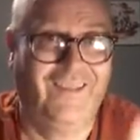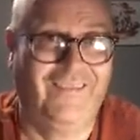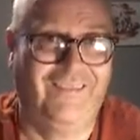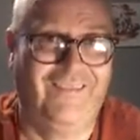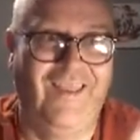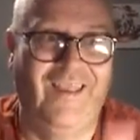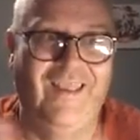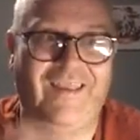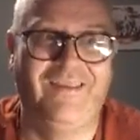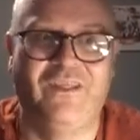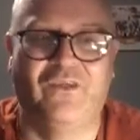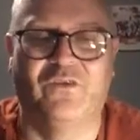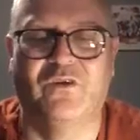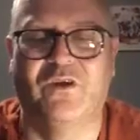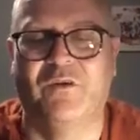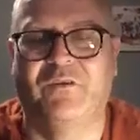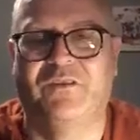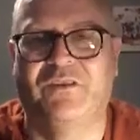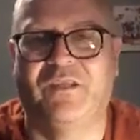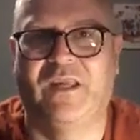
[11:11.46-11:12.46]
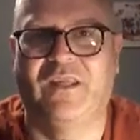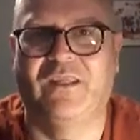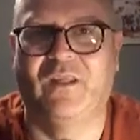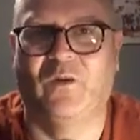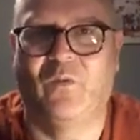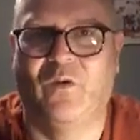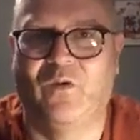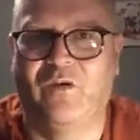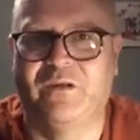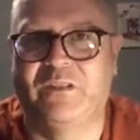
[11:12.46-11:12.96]
Then you go to check
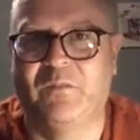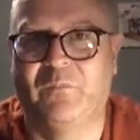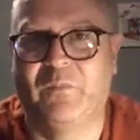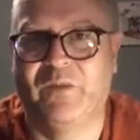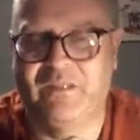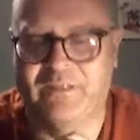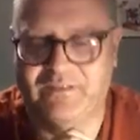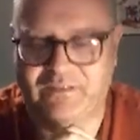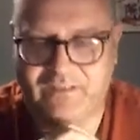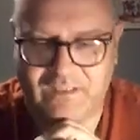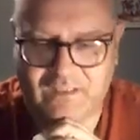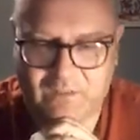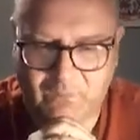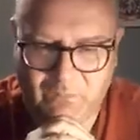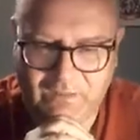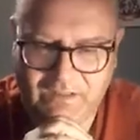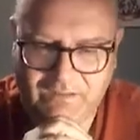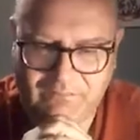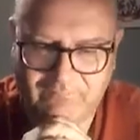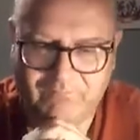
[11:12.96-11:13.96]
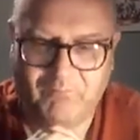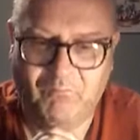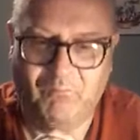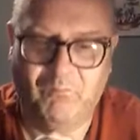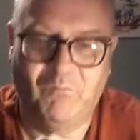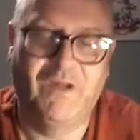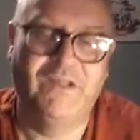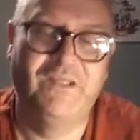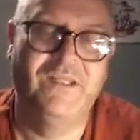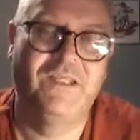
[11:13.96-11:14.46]
your wallet to pay the takeaway.
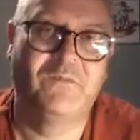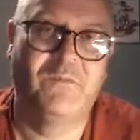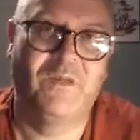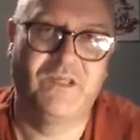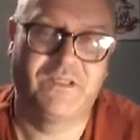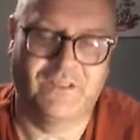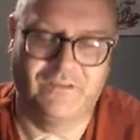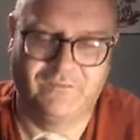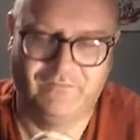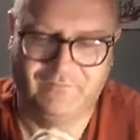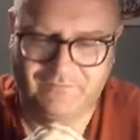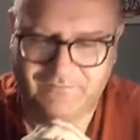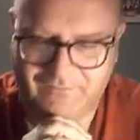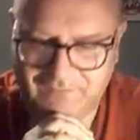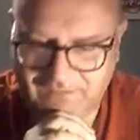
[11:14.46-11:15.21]
Money's missing.